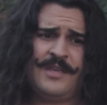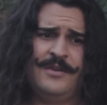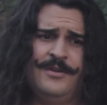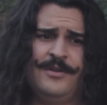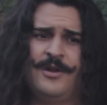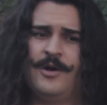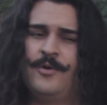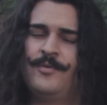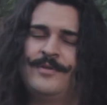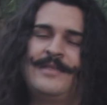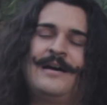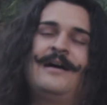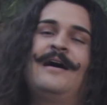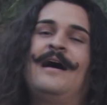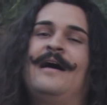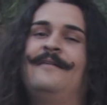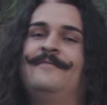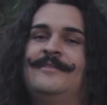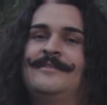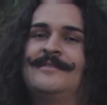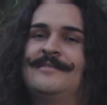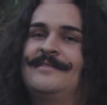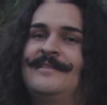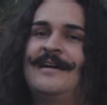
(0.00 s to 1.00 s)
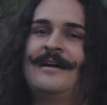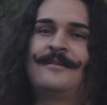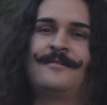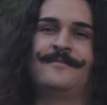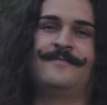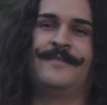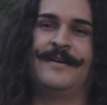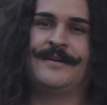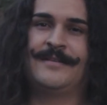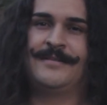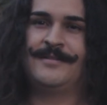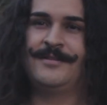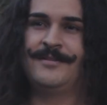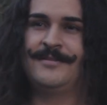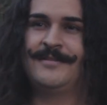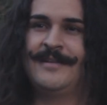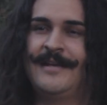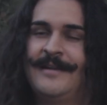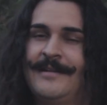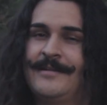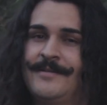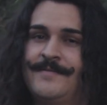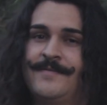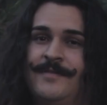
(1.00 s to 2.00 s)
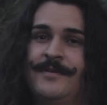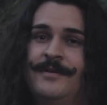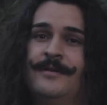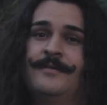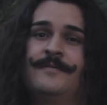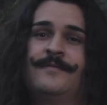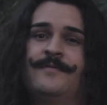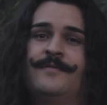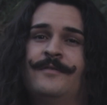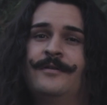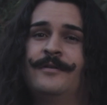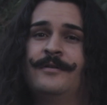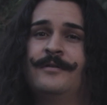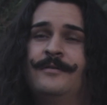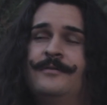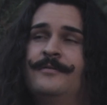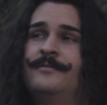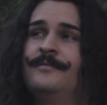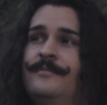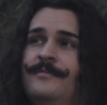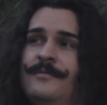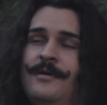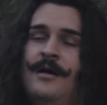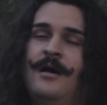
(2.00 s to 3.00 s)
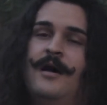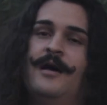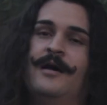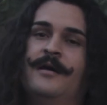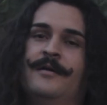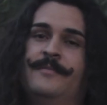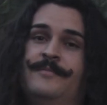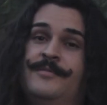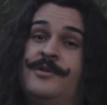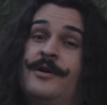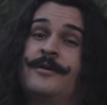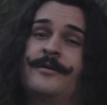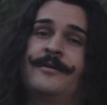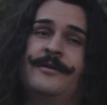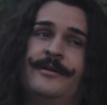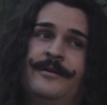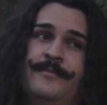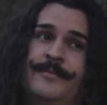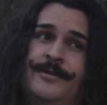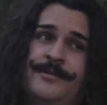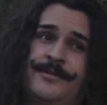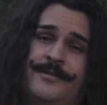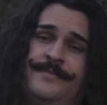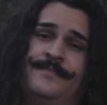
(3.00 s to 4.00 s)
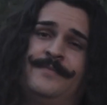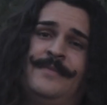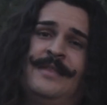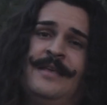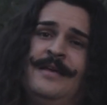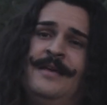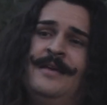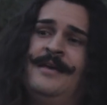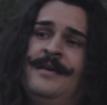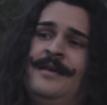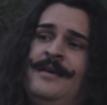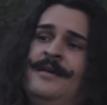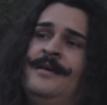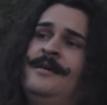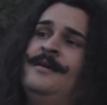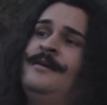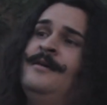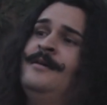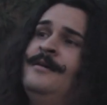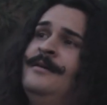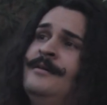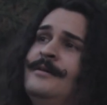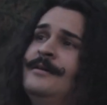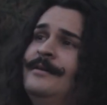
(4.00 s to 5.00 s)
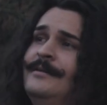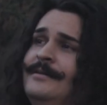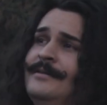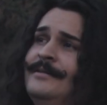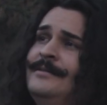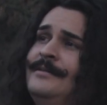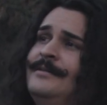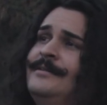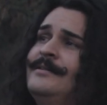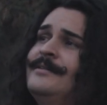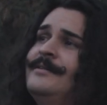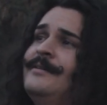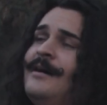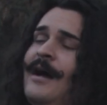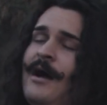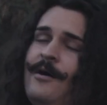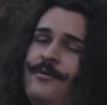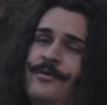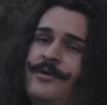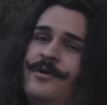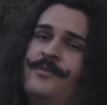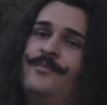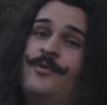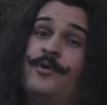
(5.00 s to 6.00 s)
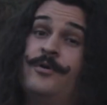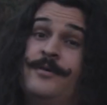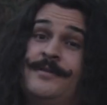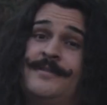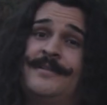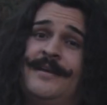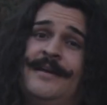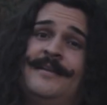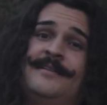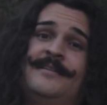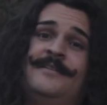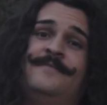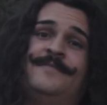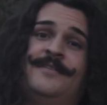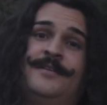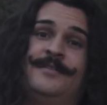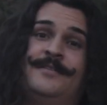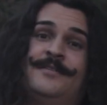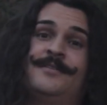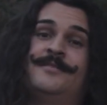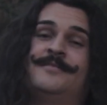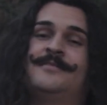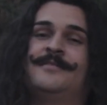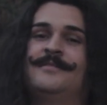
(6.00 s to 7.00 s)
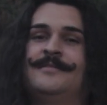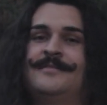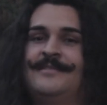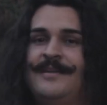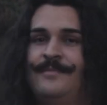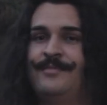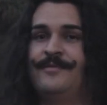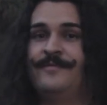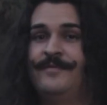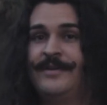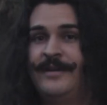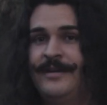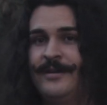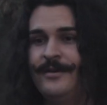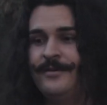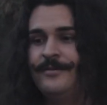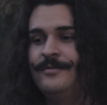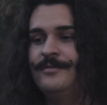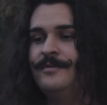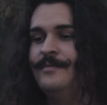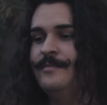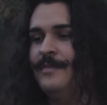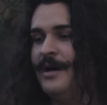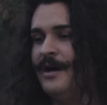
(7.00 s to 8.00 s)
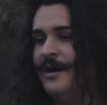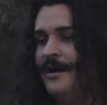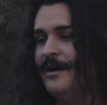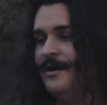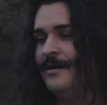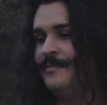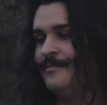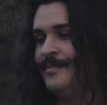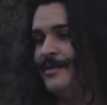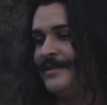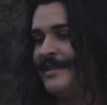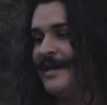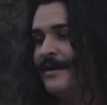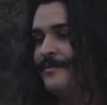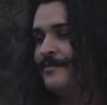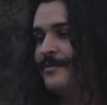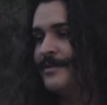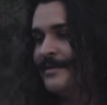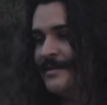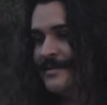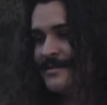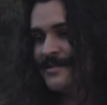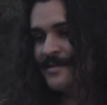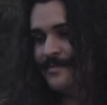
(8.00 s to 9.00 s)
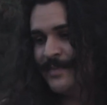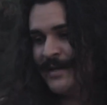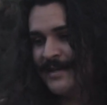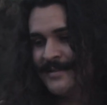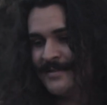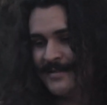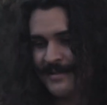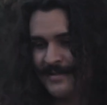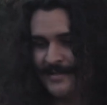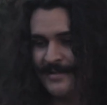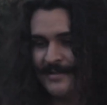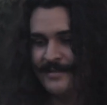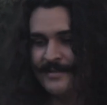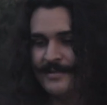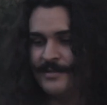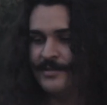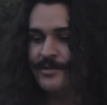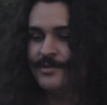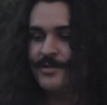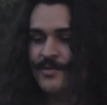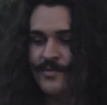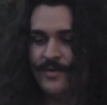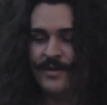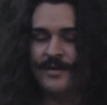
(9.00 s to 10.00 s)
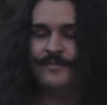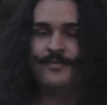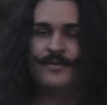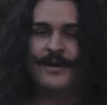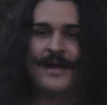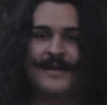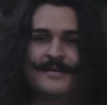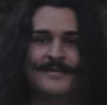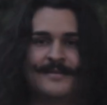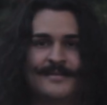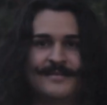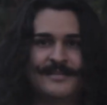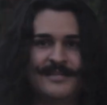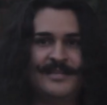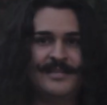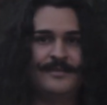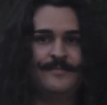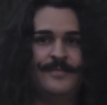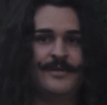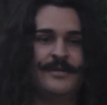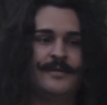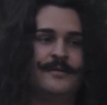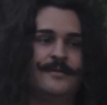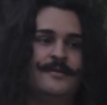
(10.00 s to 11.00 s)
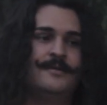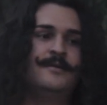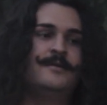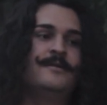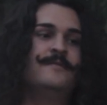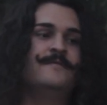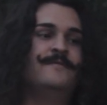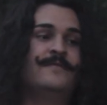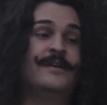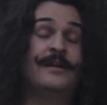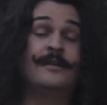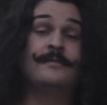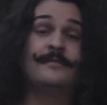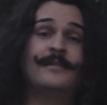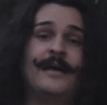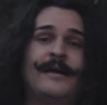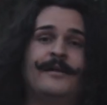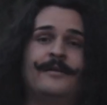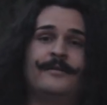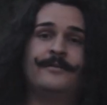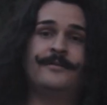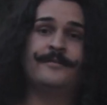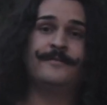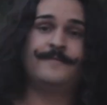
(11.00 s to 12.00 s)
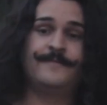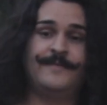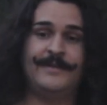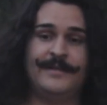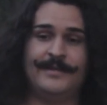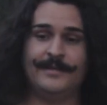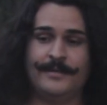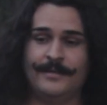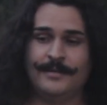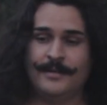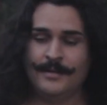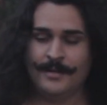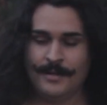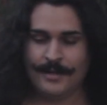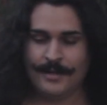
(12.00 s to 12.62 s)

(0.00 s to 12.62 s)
you know, without having to sacrifice your settings for a darker image. I will go more into ND filters in a separate video, but that really is the basics. Is you just want to practice keeping very light on your feet,